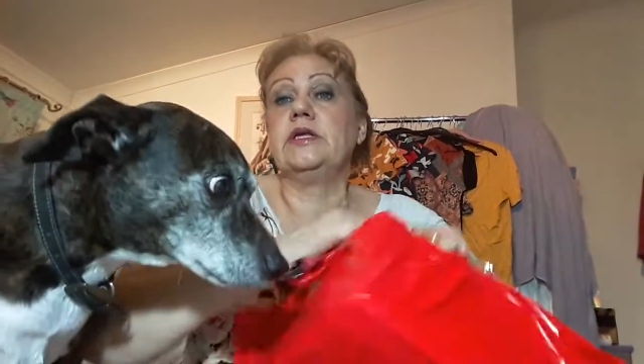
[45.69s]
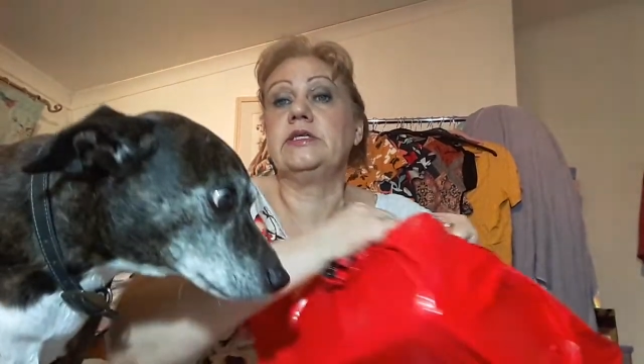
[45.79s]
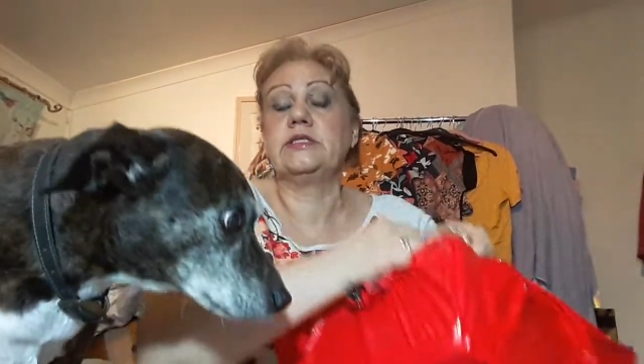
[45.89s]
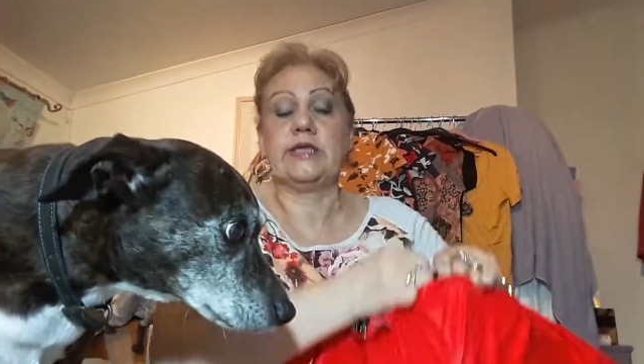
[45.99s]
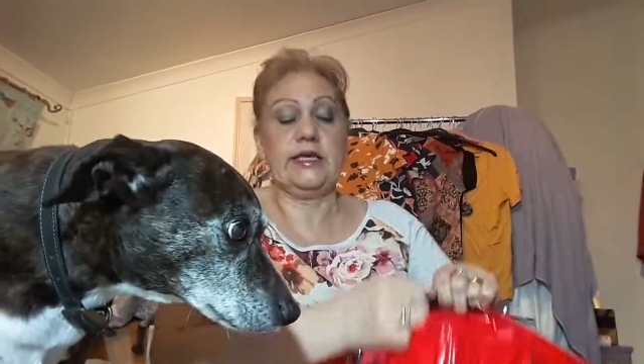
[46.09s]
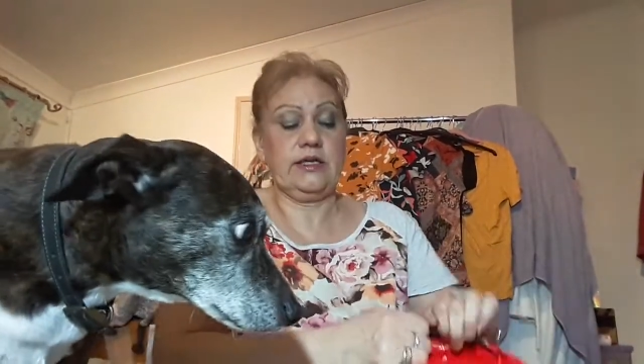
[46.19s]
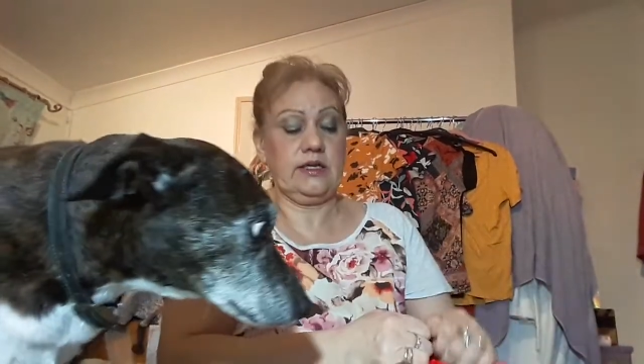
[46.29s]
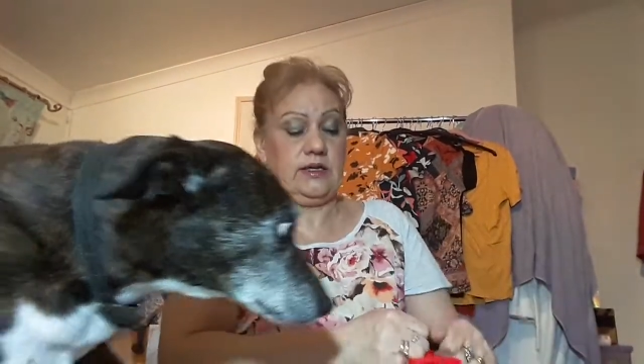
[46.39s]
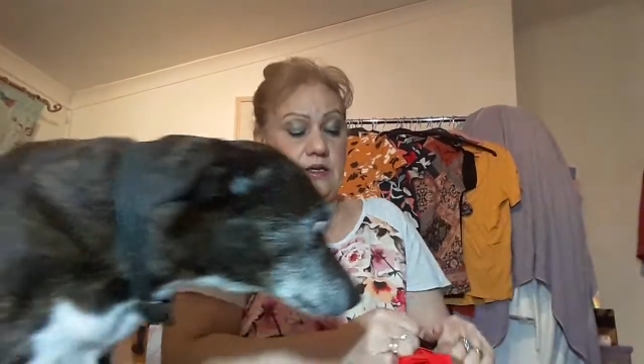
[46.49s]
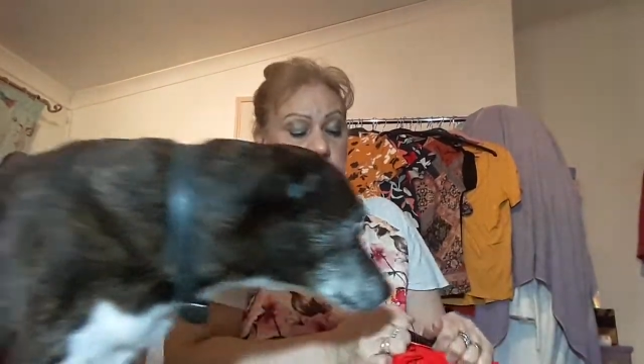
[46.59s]
sent
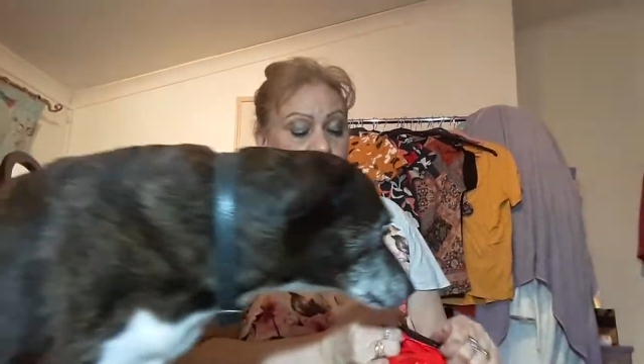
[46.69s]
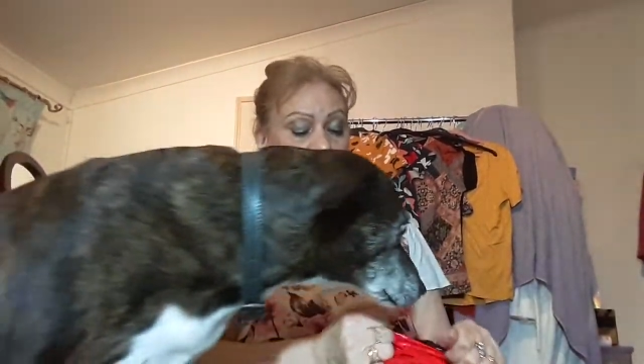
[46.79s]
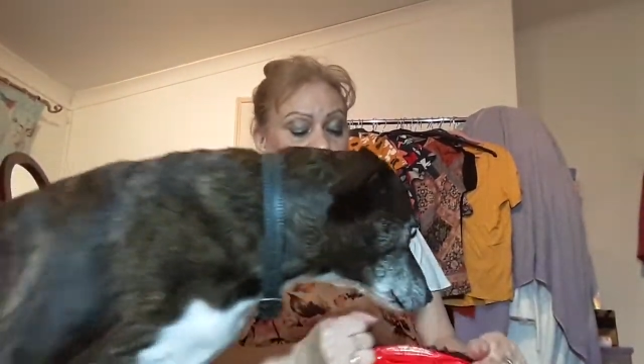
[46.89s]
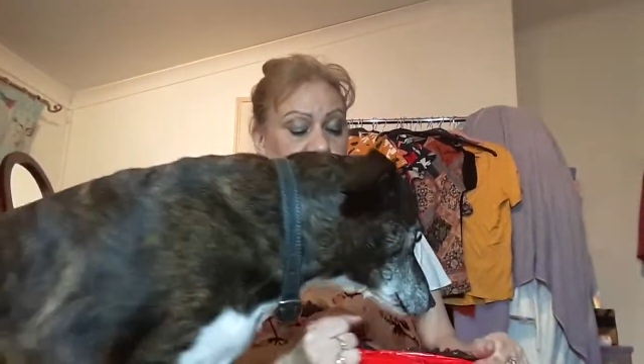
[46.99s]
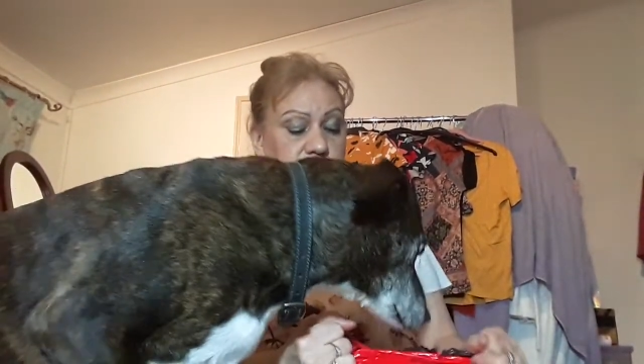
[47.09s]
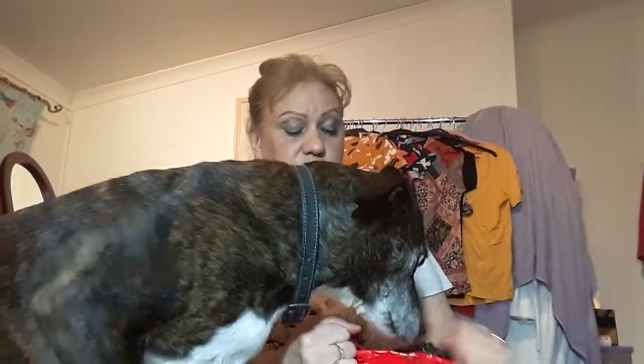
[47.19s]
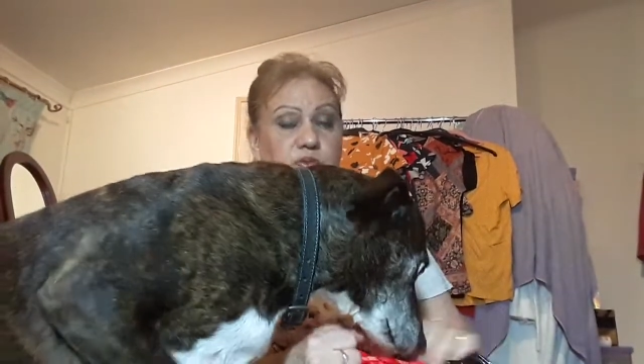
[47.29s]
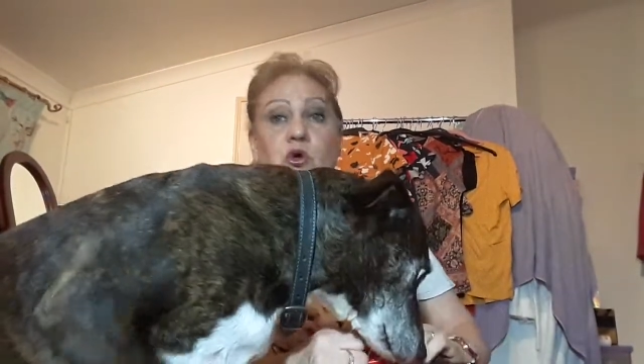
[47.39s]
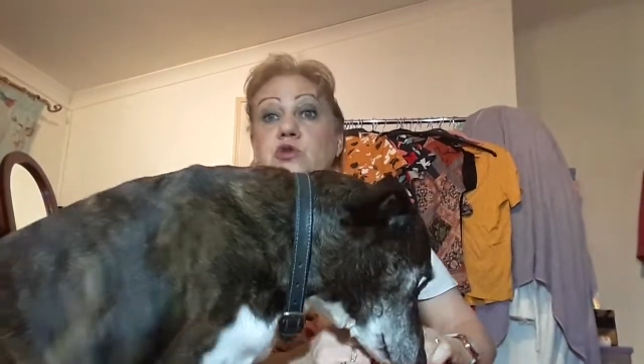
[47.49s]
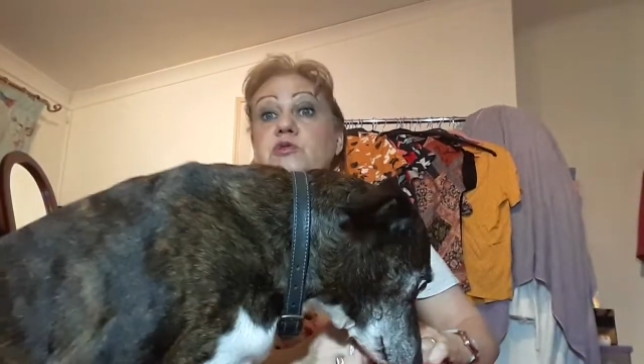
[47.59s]
last
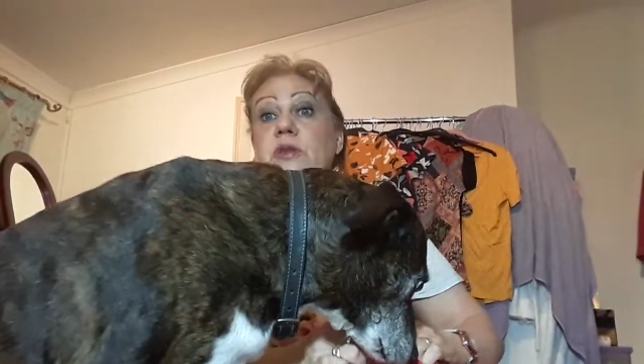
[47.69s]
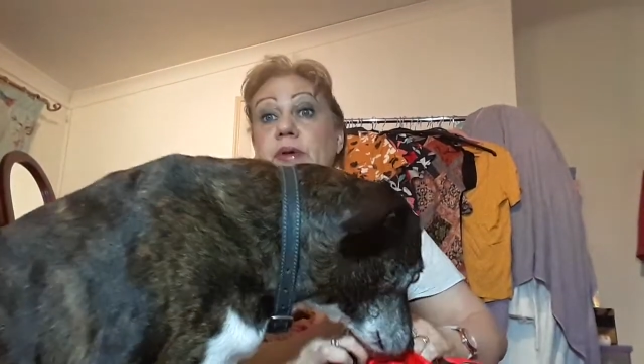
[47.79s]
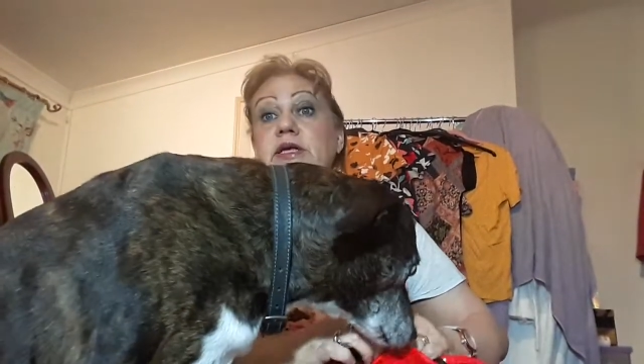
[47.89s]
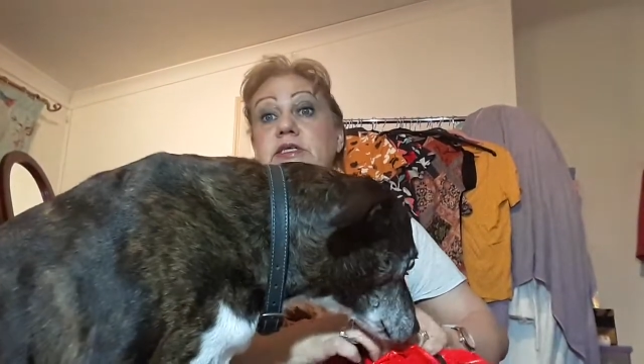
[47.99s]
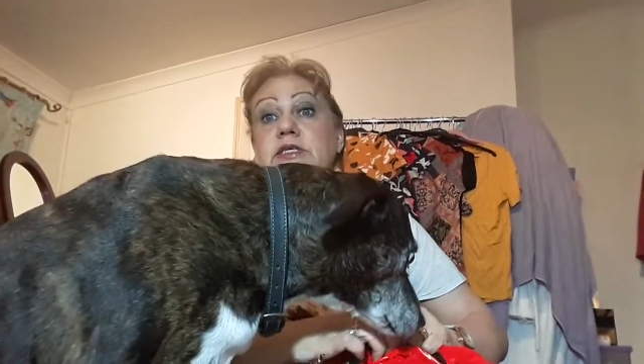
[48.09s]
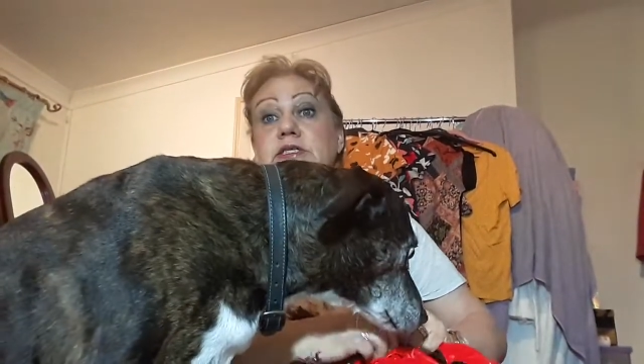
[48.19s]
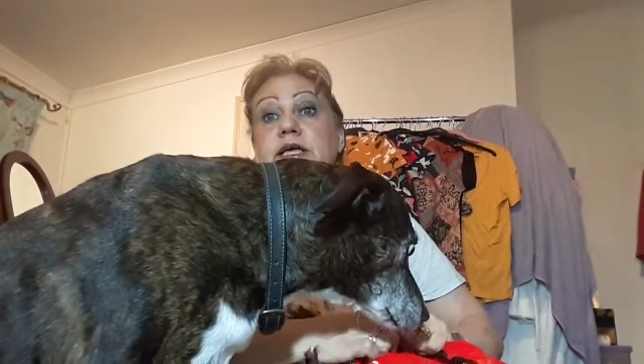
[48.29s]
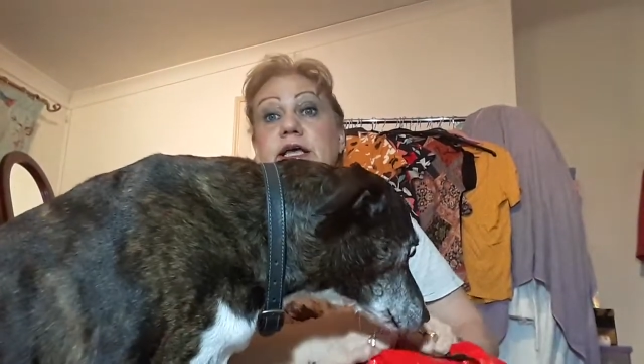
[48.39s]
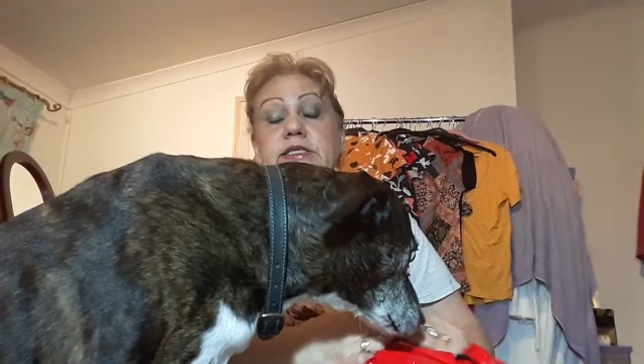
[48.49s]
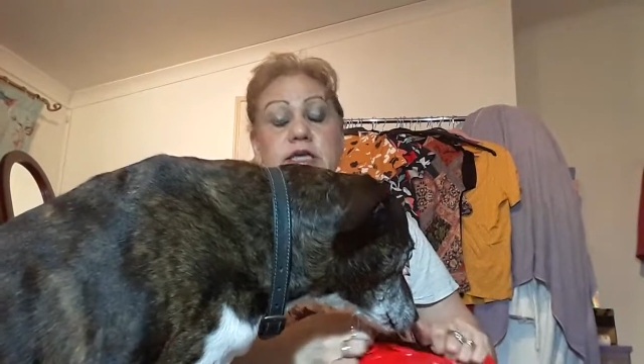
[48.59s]
month's box was a big
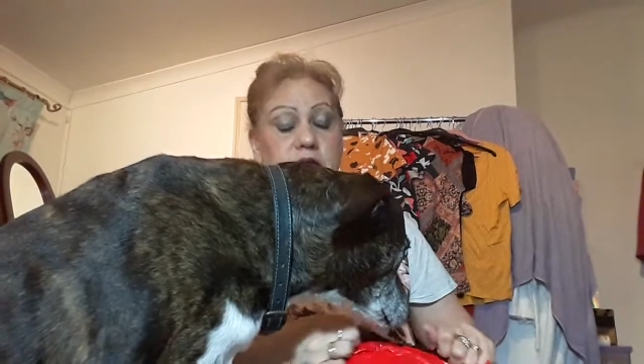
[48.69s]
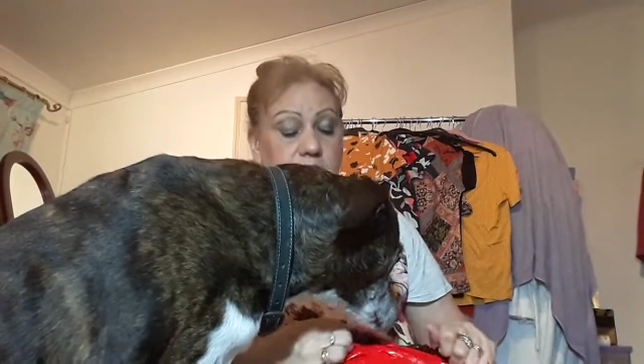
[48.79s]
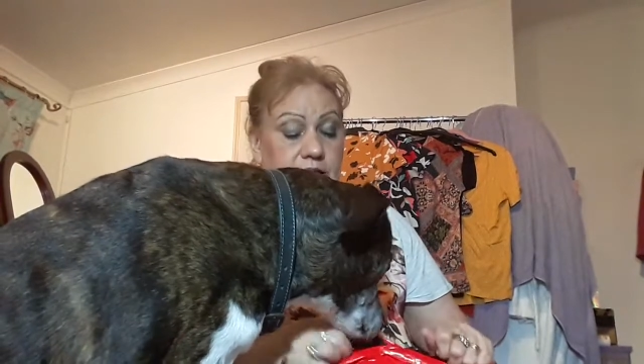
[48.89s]
success